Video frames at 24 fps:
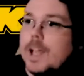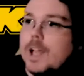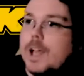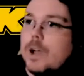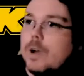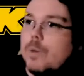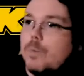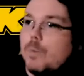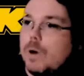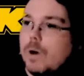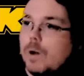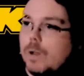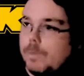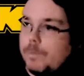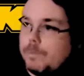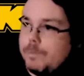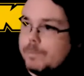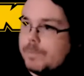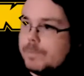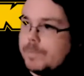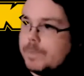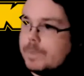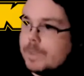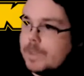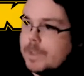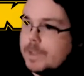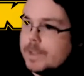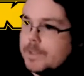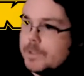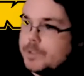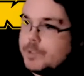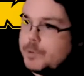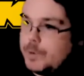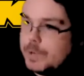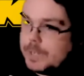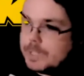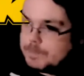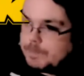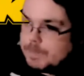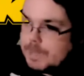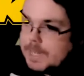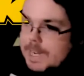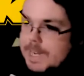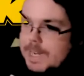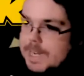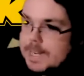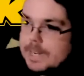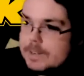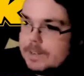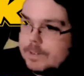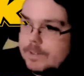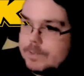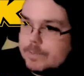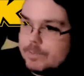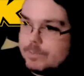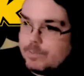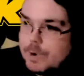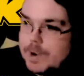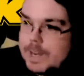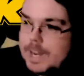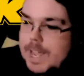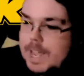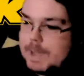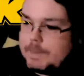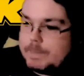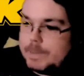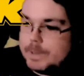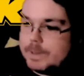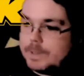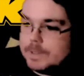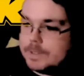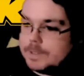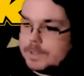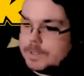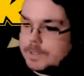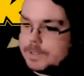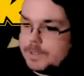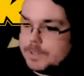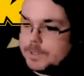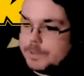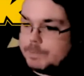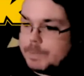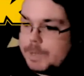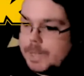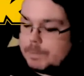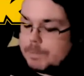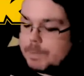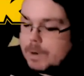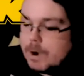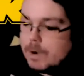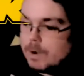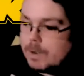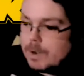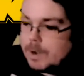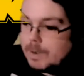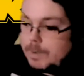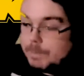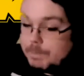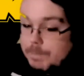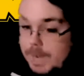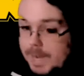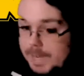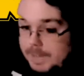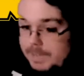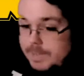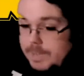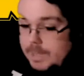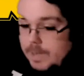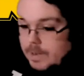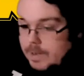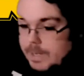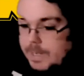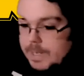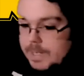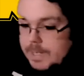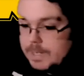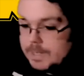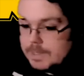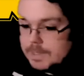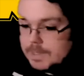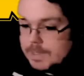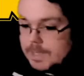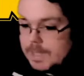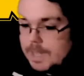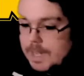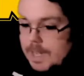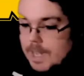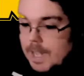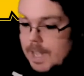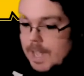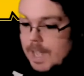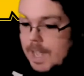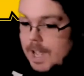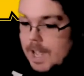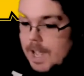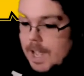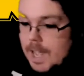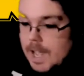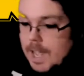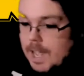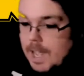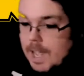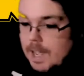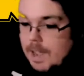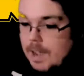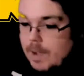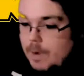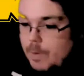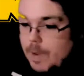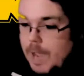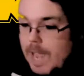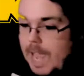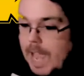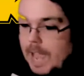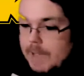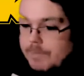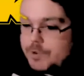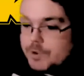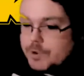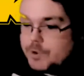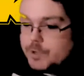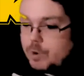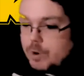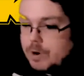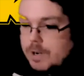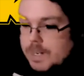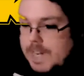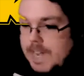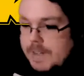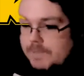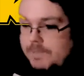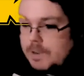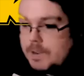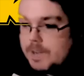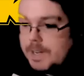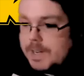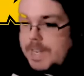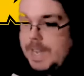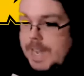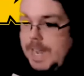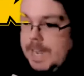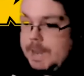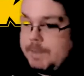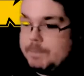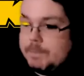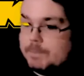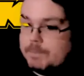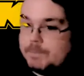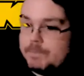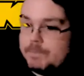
Well, to explain what happens to Peter Parker, my theory is, after, shortly after the game,